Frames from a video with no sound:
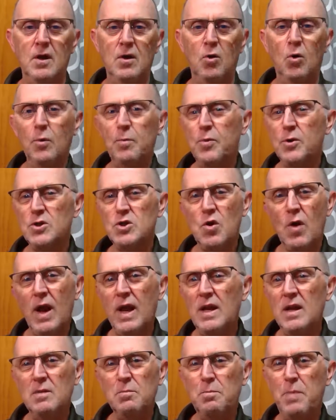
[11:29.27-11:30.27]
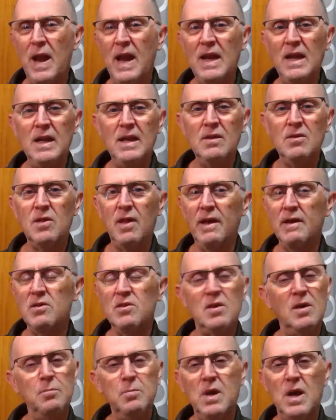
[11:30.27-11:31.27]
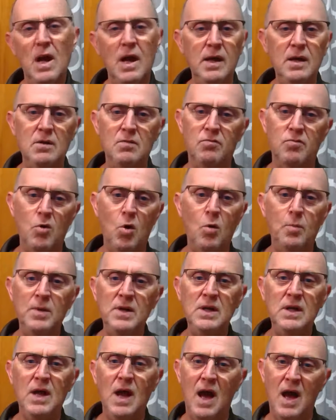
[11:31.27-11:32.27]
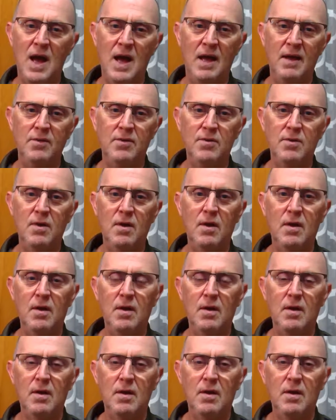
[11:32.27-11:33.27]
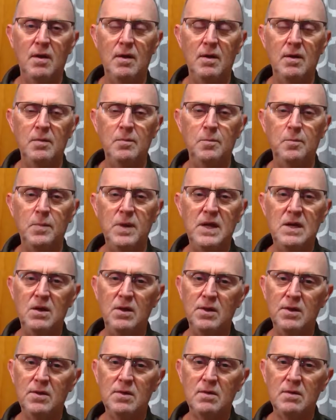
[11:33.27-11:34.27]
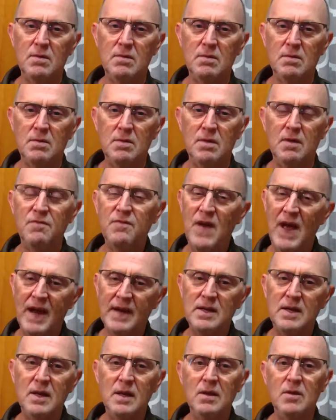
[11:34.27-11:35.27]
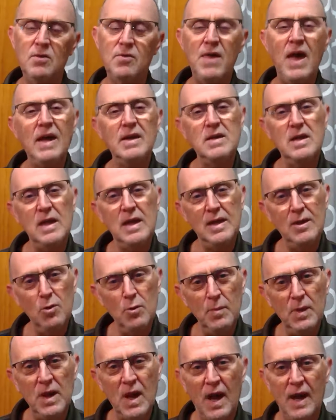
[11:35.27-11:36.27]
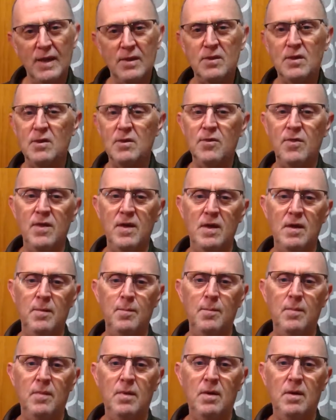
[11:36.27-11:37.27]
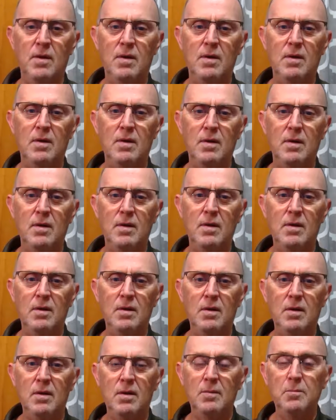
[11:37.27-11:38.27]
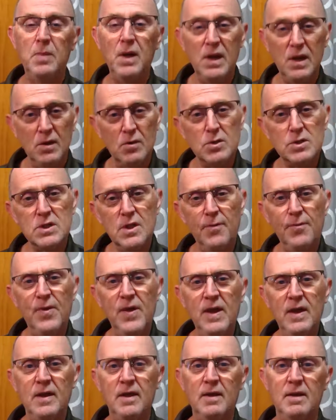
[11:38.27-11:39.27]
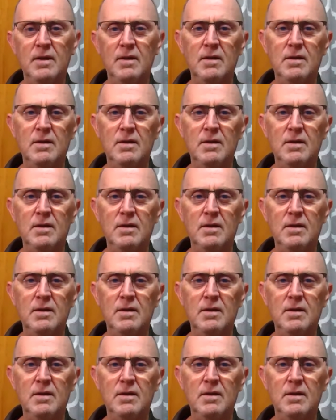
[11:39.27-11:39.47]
or portrayed in paintings like some kind of Roman gods. Because the fact is that dehumanizes them. But here's the thing